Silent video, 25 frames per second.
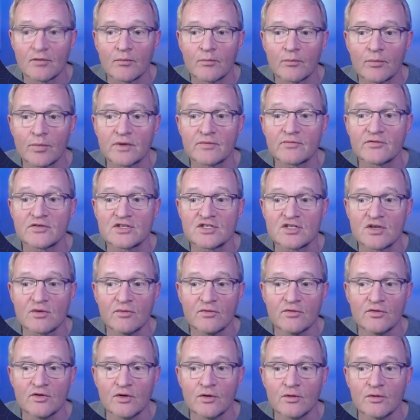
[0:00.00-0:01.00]
but for some
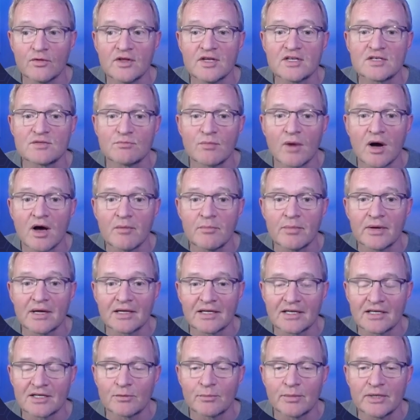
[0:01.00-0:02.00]
of you, this might be a
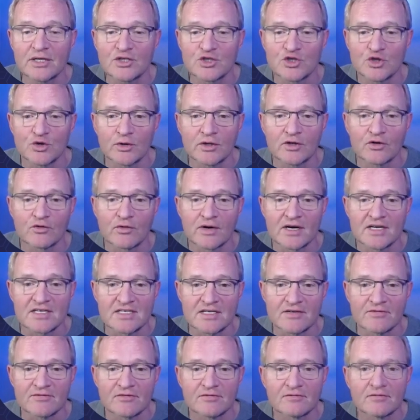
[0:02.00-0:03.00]
little bit too
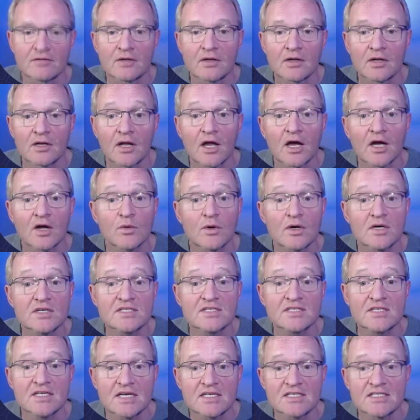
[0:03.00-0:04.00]
aggressive. Likewise,
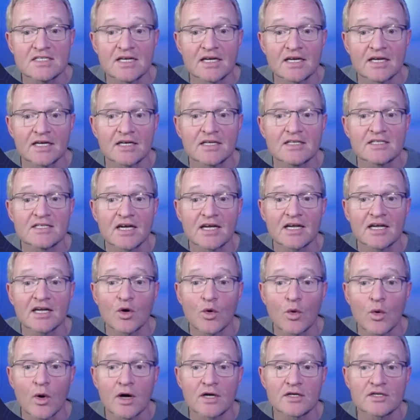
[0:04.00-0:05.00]
the S10 can take
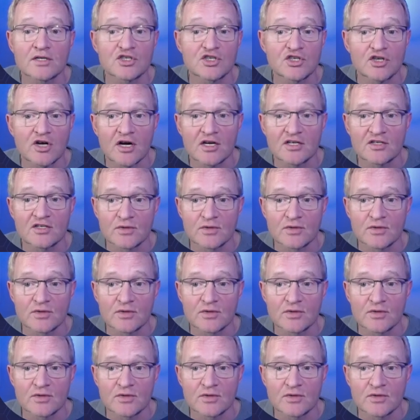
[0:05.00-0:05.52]
quite a shine to